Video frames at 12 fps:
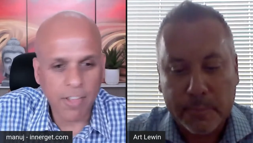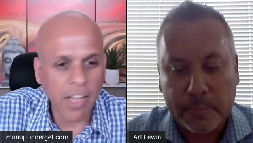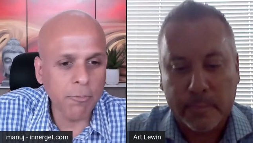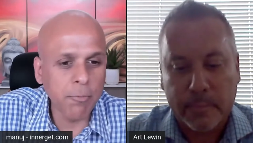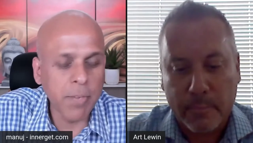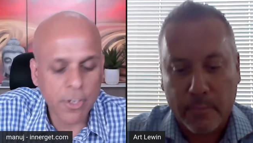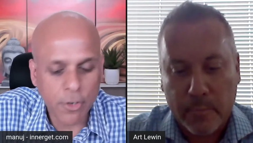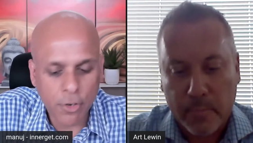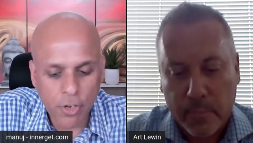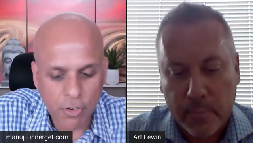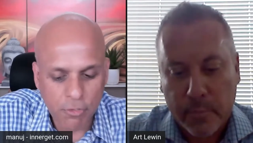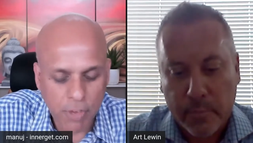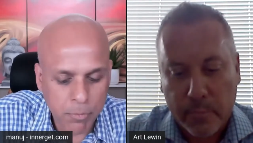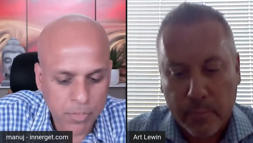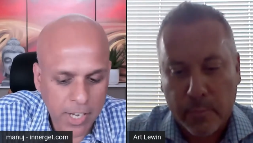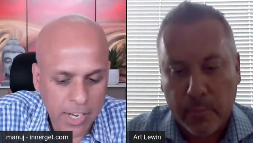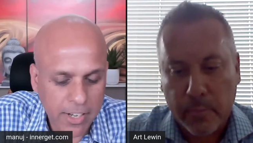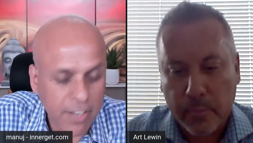Speaker 1: I've been to your
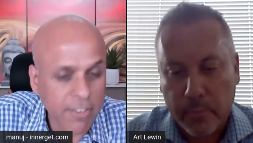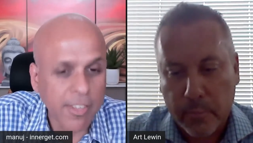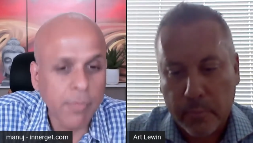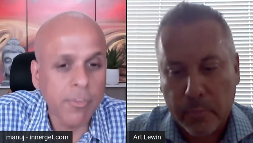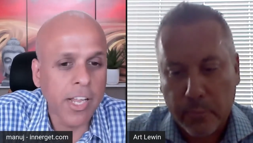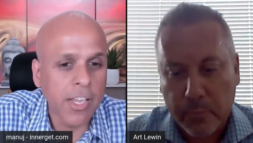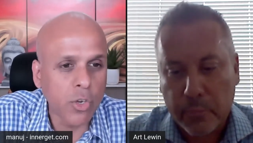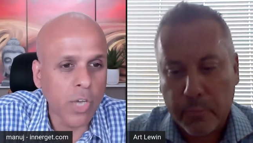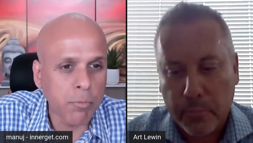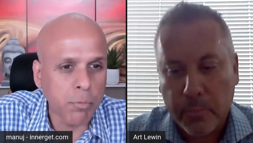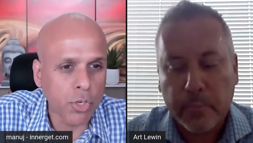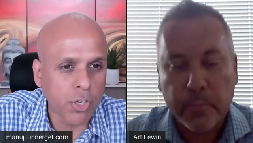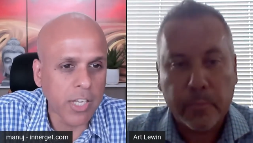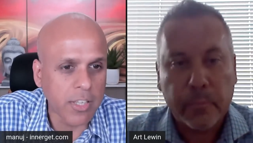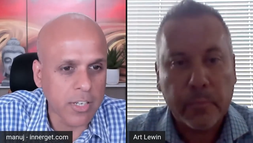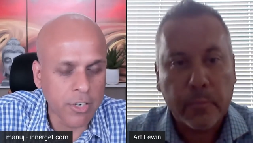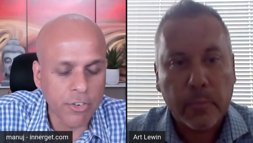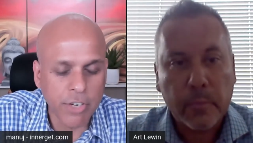website and seems like you have put
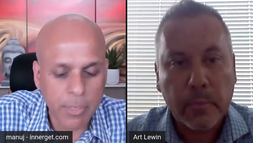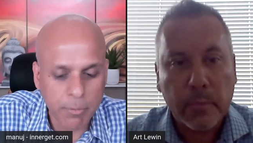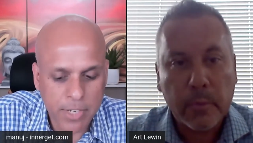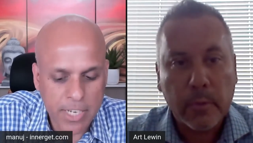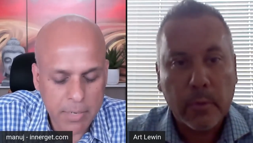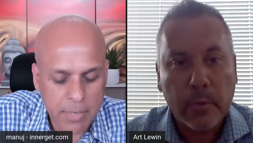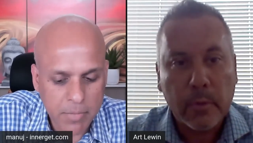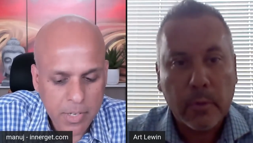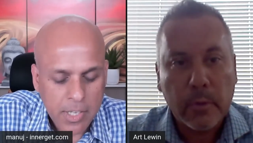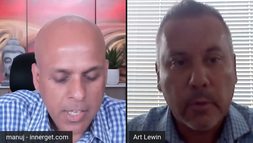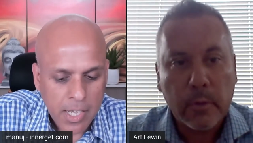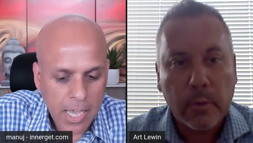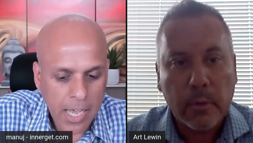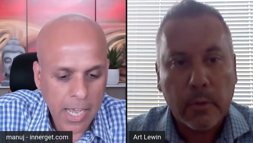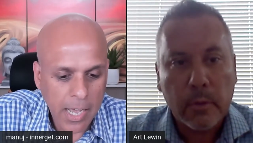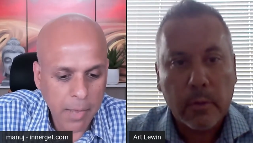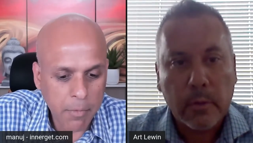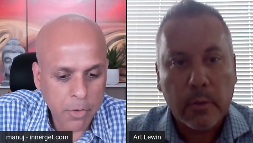together a dream team
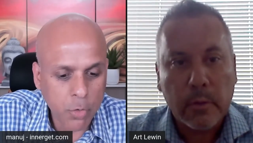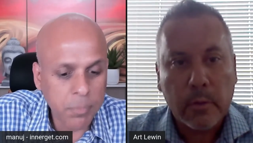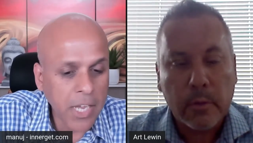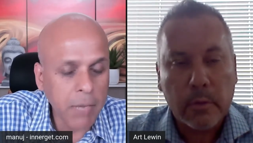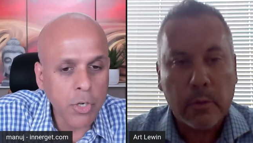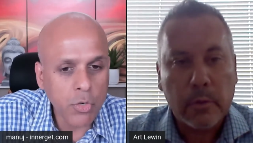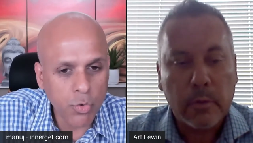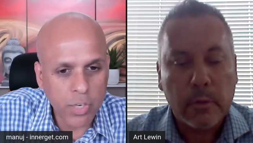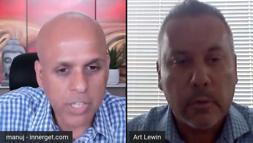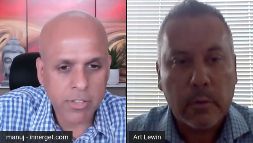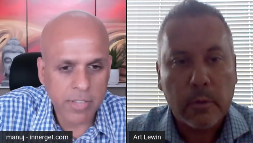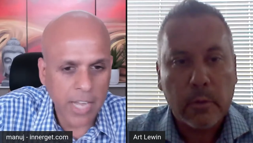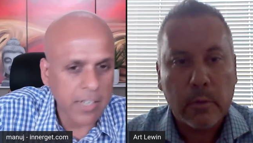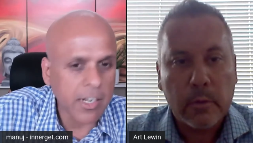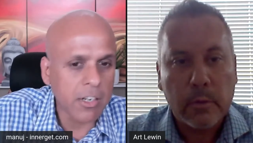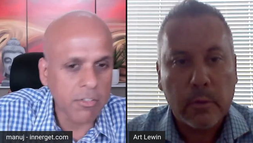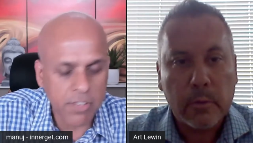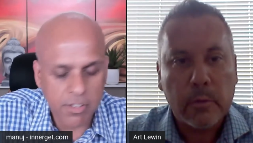uh, to be able to reach that
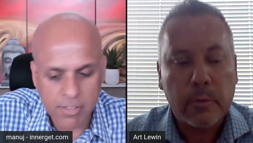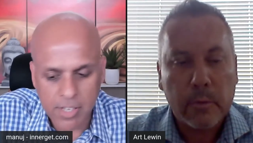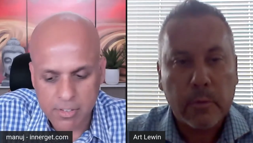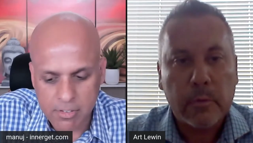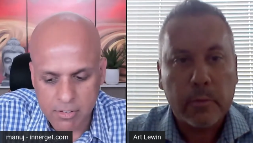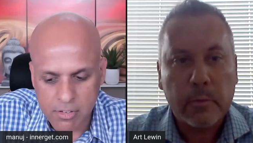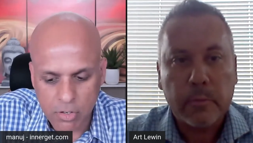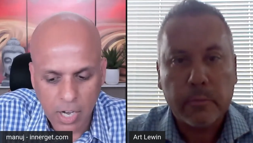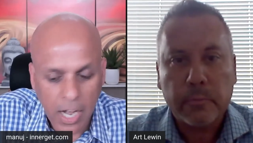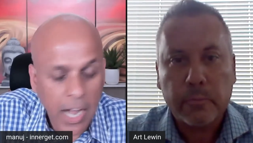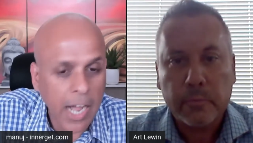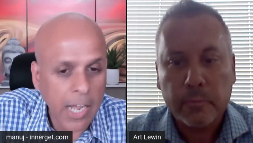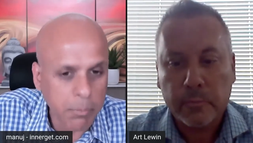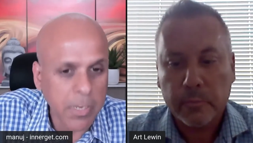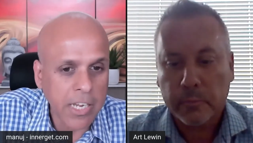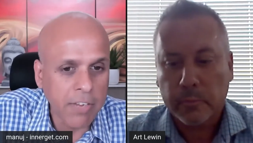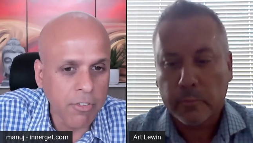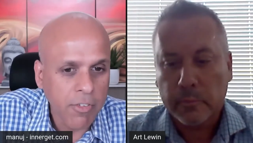kind of success. You know I, I,
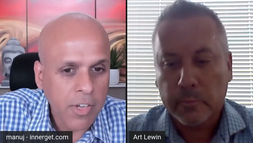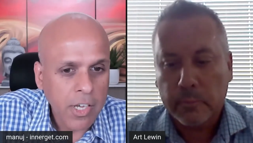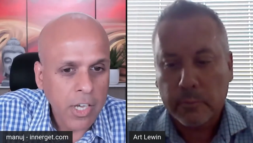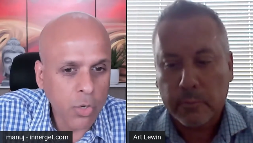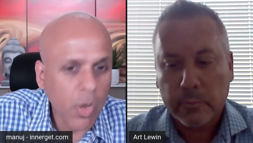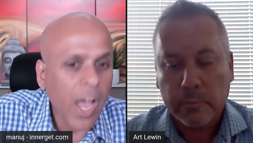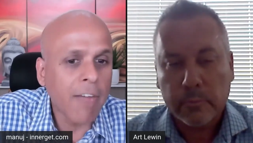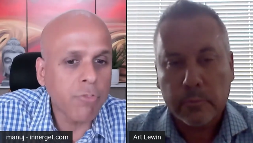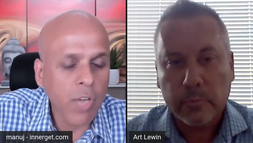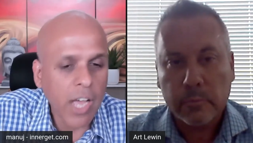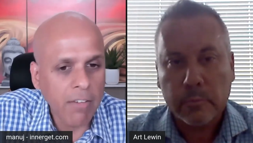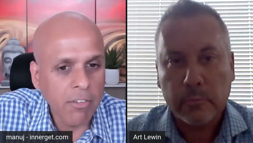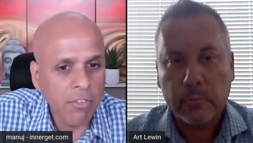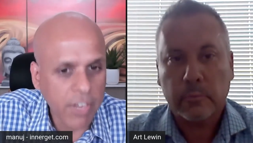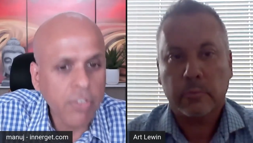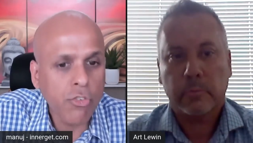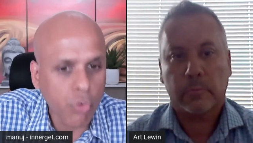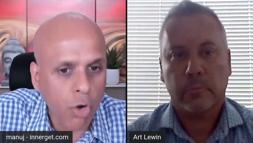believe you have to have a
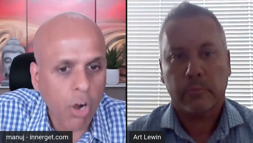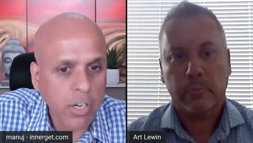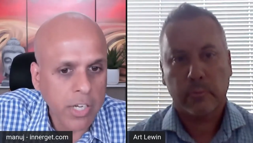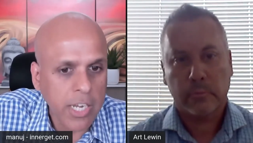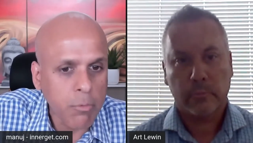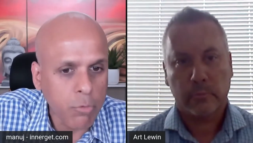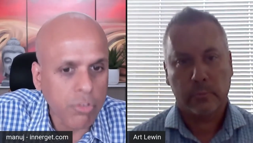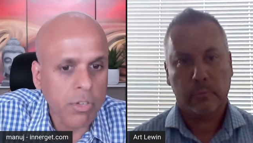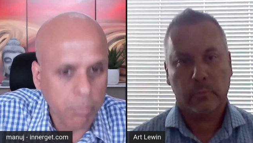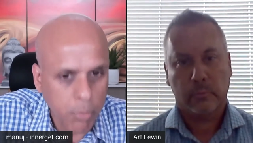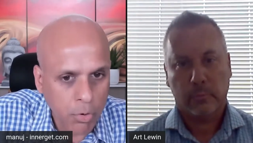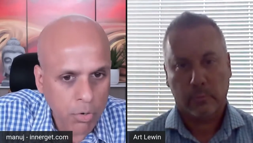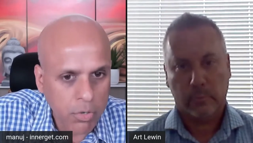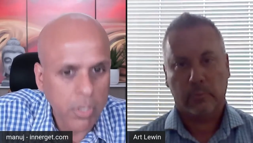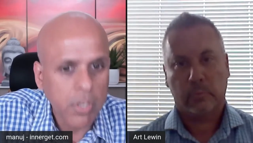very strong team to support